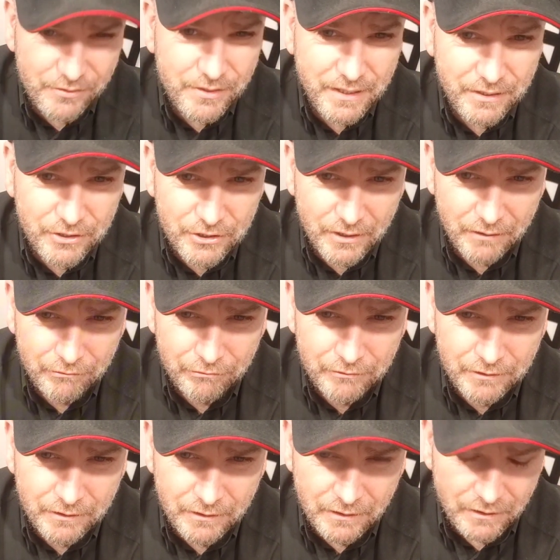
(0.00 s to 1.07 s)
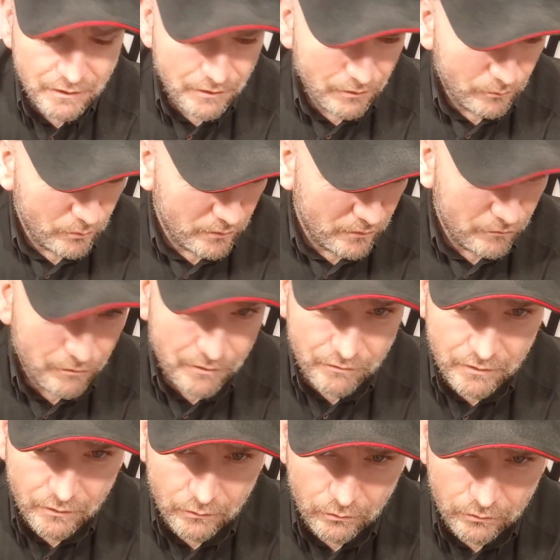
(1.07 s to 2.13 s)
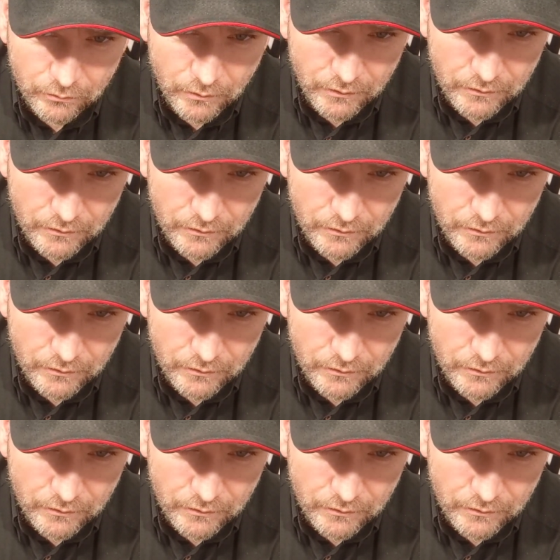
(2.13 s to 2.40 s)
is Z shaft, one of the very older